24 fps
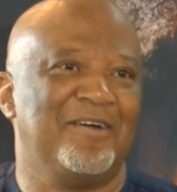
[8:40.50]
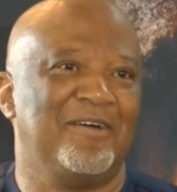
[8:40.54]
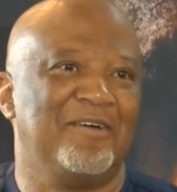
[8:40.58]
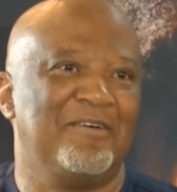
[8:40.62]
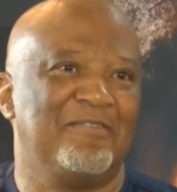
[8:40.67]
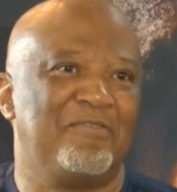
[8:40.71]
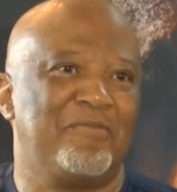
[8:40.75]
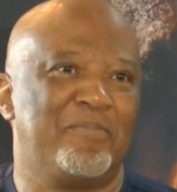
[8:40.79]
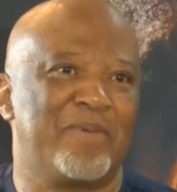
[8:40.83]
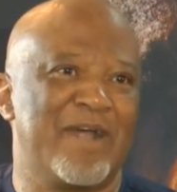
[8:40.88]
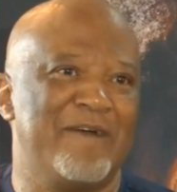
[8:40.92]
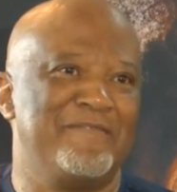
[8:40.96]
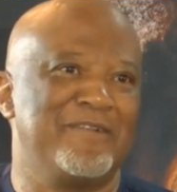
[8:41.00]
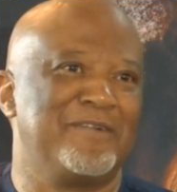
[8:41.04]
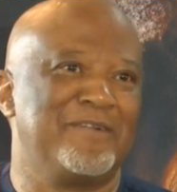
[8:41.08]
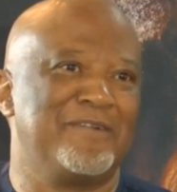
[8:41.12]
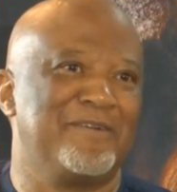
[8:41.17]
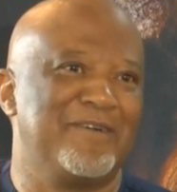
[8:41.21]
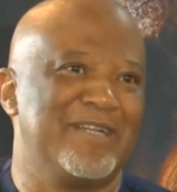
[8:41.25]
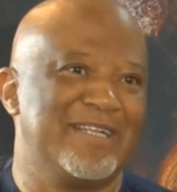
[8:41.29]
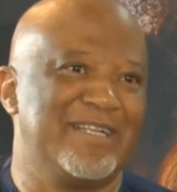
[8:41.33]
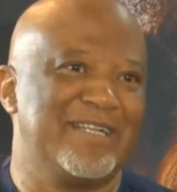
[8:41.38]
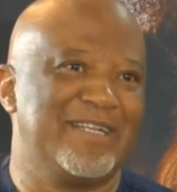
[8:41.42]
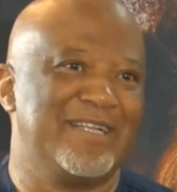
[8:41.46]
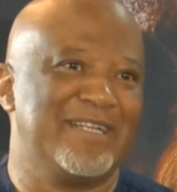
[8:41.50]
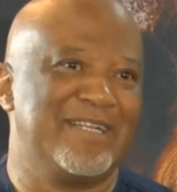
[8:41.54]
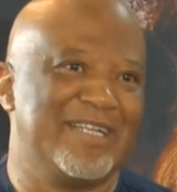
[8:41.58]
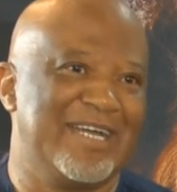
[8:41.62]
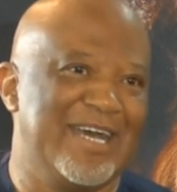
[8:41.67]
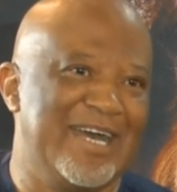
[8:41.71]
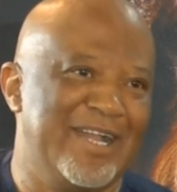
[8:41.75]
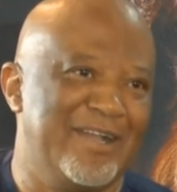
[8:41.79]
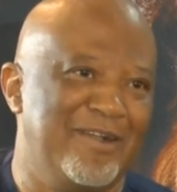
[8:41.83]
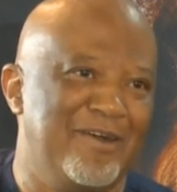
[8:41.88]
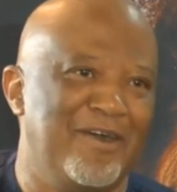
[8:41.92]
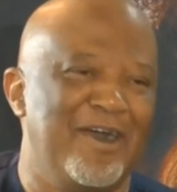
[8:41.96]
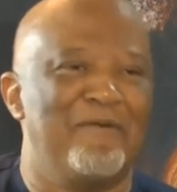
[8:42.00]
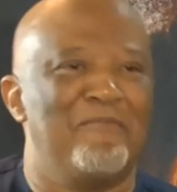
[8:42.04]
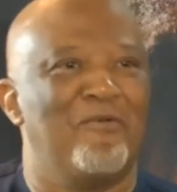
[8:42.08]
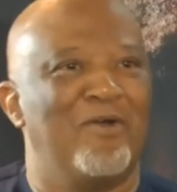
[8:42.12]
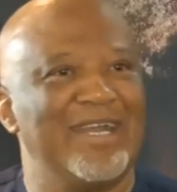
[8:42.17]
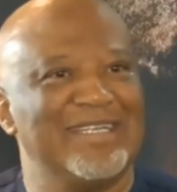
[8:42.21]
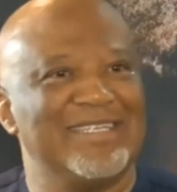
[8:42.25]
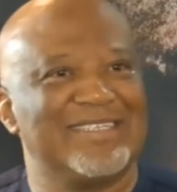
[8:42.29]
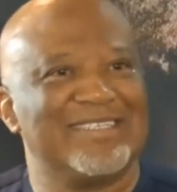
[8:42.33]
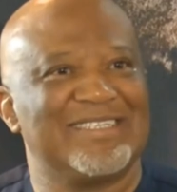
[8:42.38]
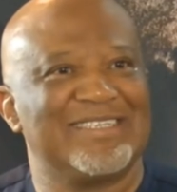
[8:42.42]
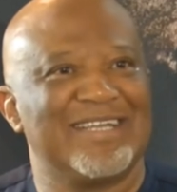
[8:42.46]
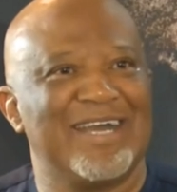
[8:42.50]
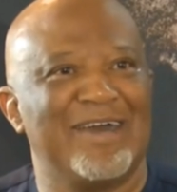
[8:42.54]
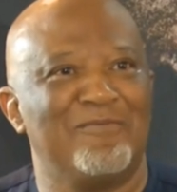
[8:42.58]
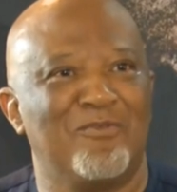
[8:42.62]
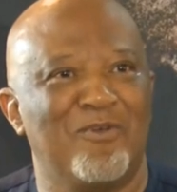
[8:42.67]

of Pravin Gordhan, I'm white,